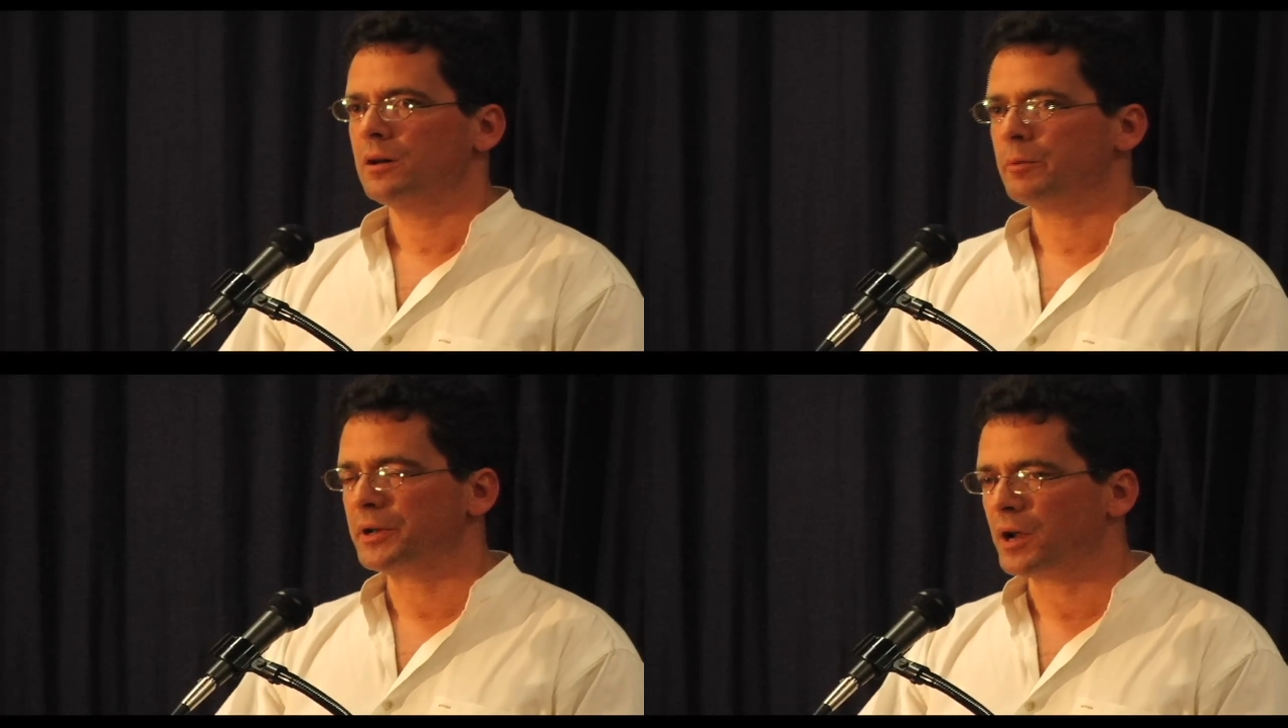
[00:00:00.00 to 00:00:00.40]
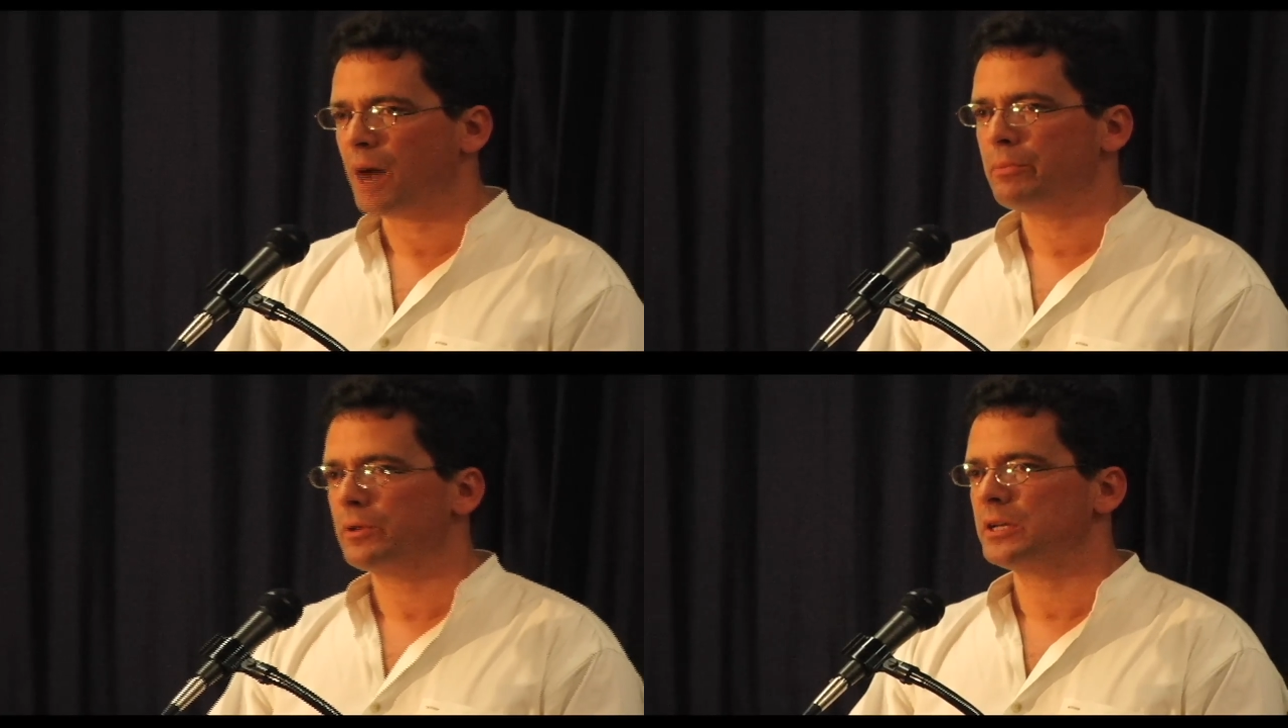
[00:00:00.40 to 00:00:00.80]
A
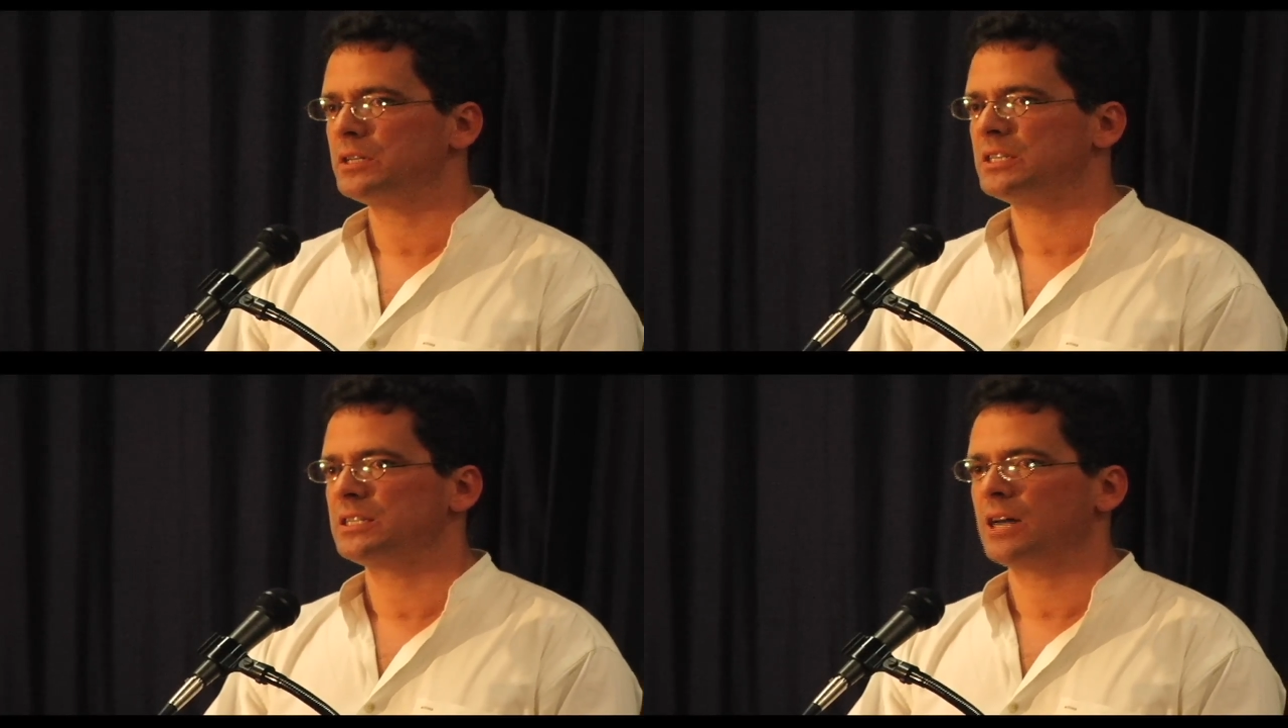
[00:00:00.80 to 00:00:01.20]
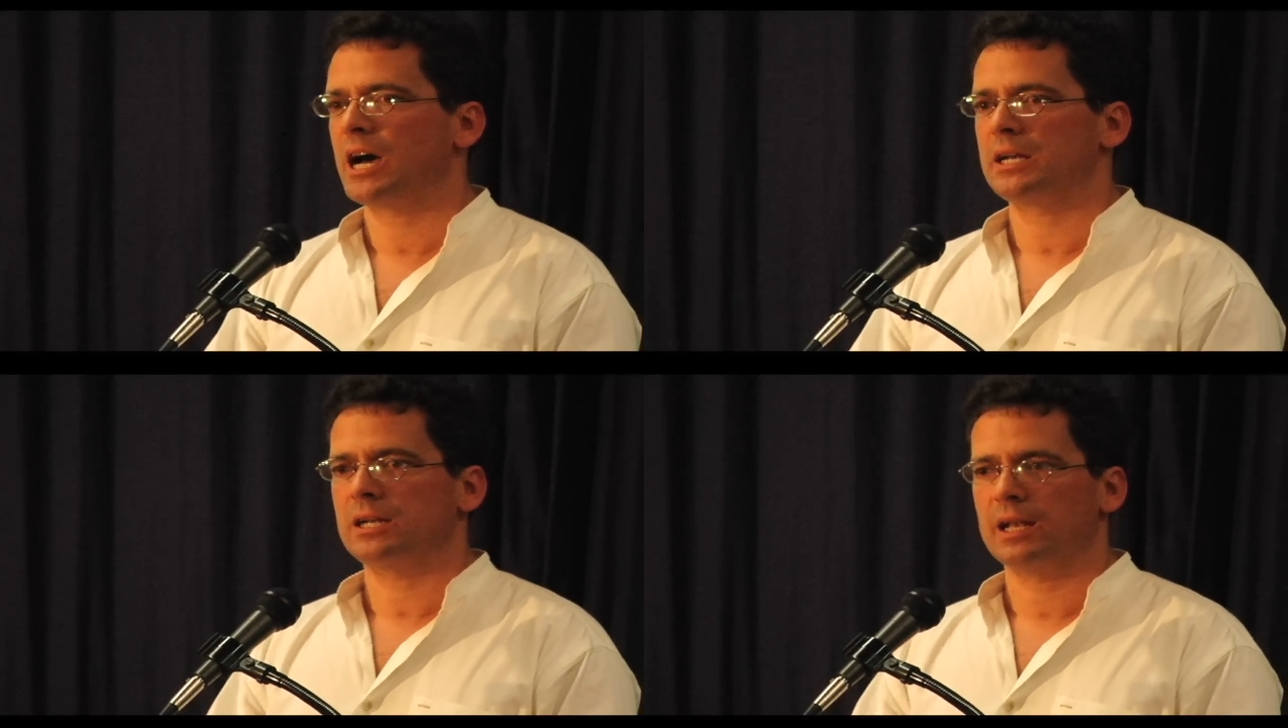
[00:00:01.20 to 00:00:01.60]
monopoly does
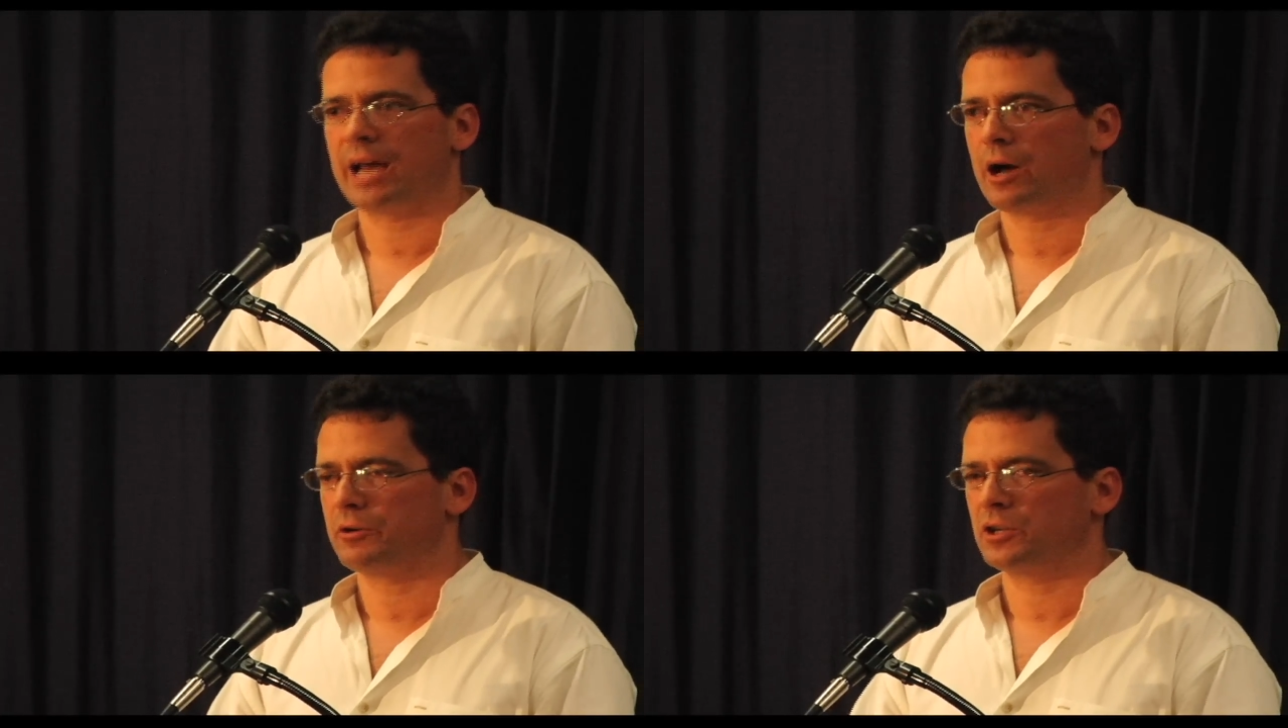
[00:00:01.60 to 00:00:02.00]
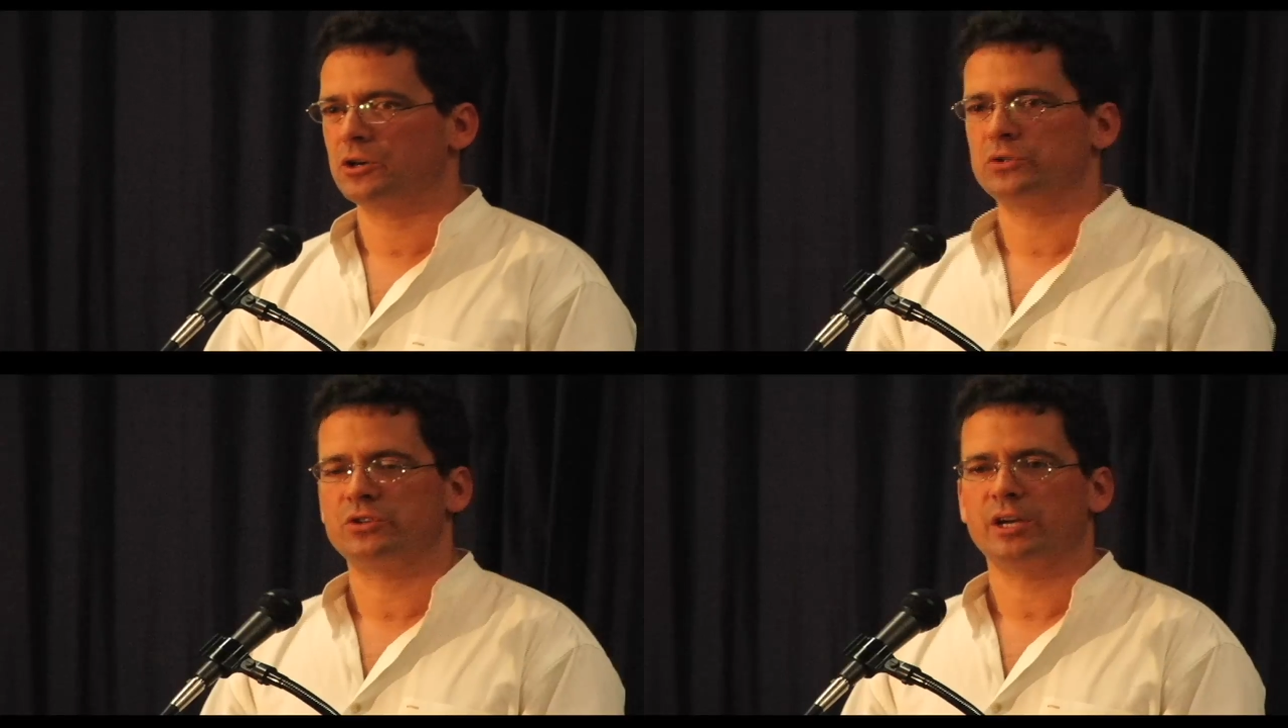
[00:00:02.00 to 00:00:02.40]
not allow
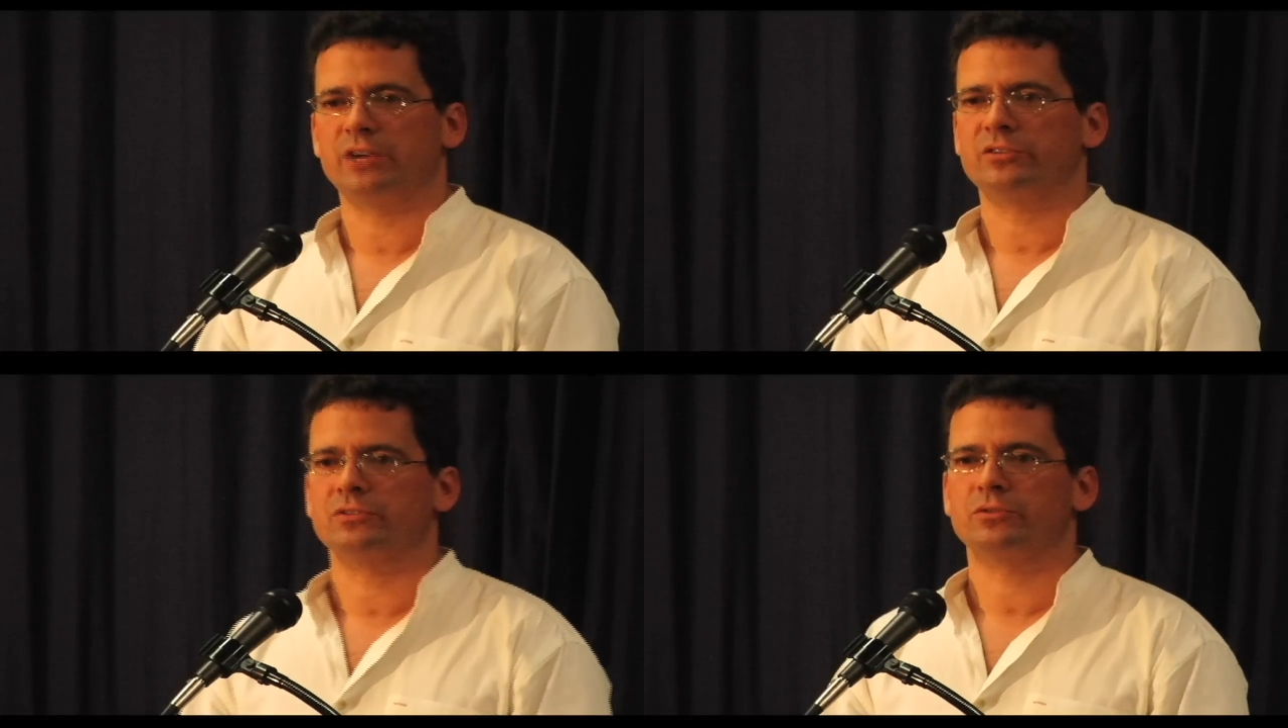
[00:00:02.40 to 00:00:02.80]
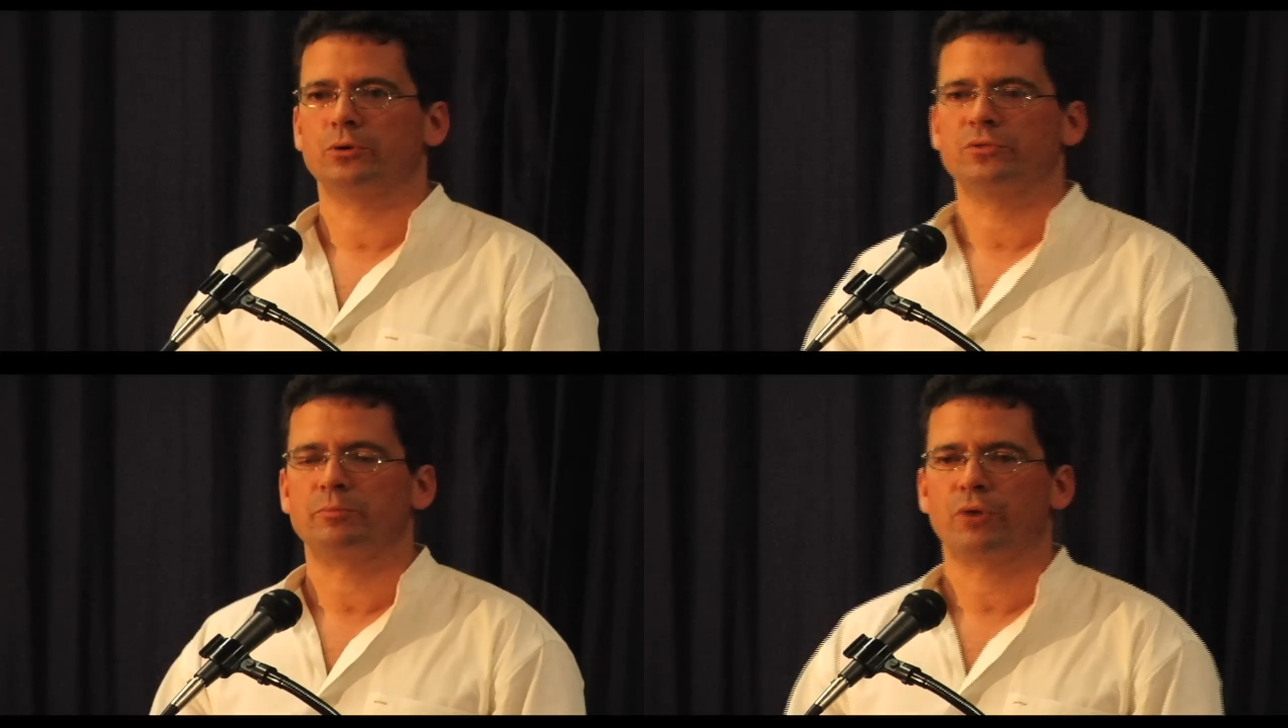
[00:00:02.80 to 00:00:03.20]
negotiations
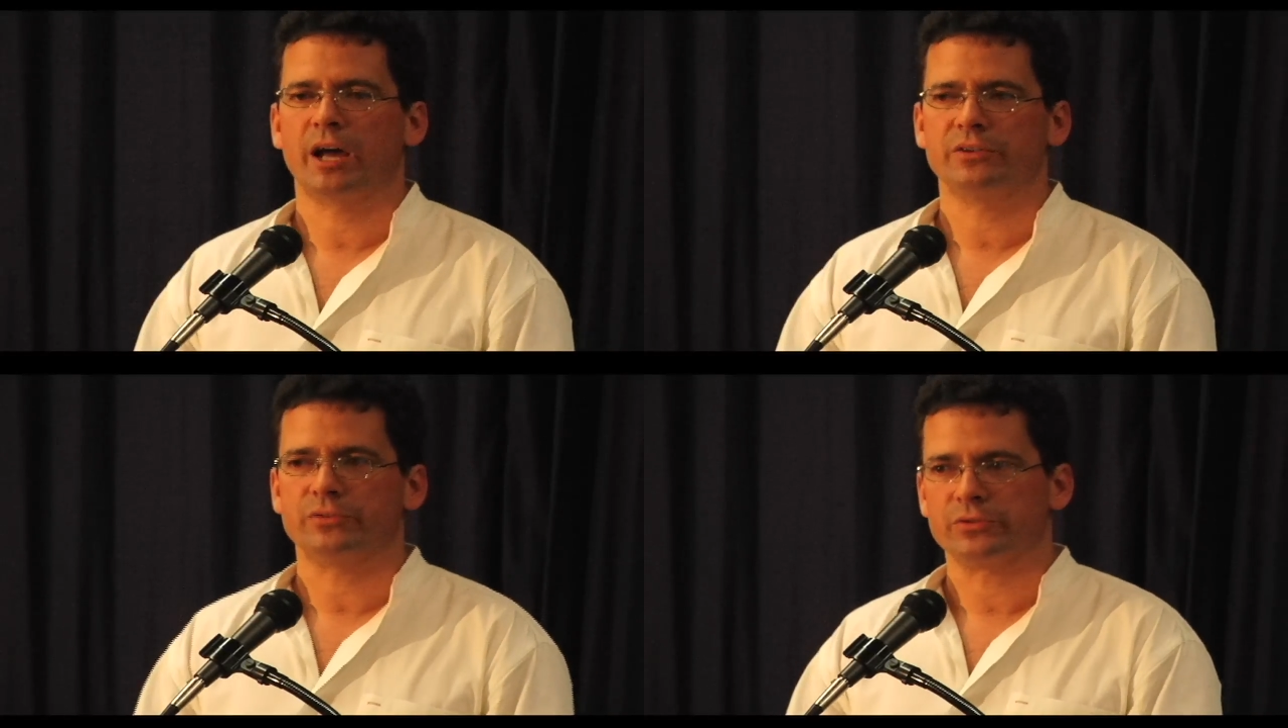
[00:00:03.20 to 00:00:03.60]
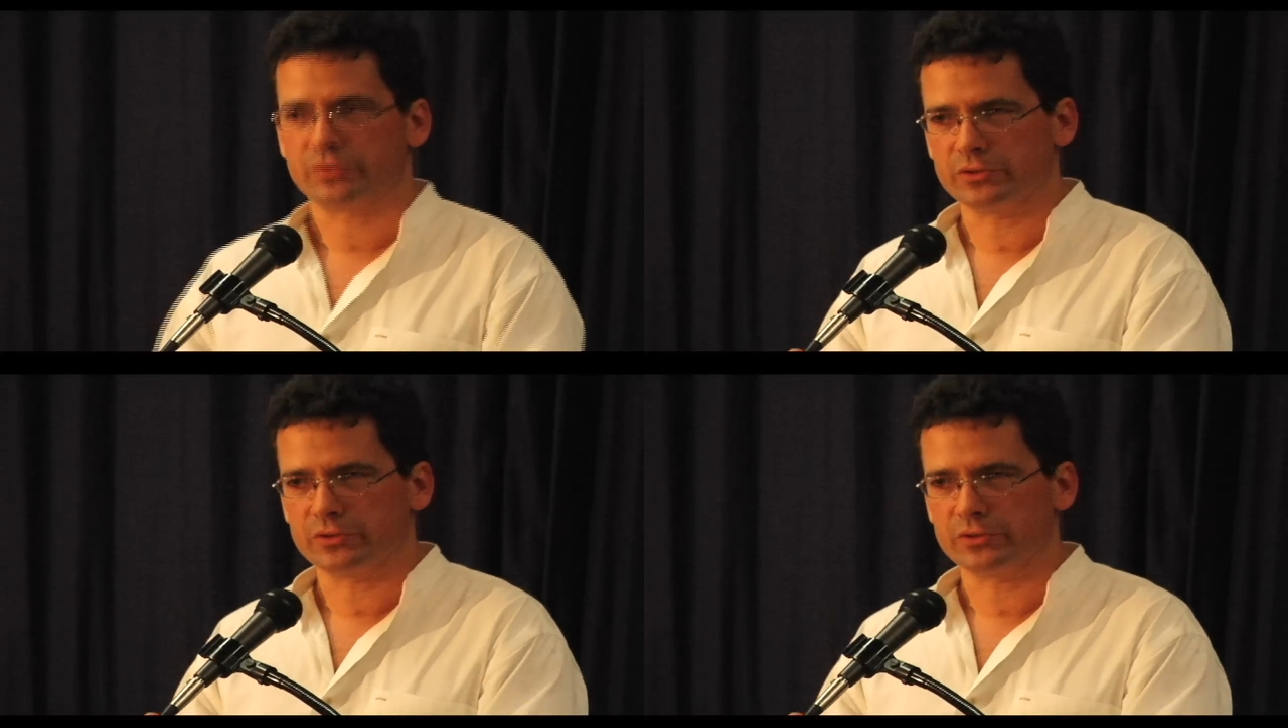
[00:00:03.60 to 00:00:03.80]
over prices.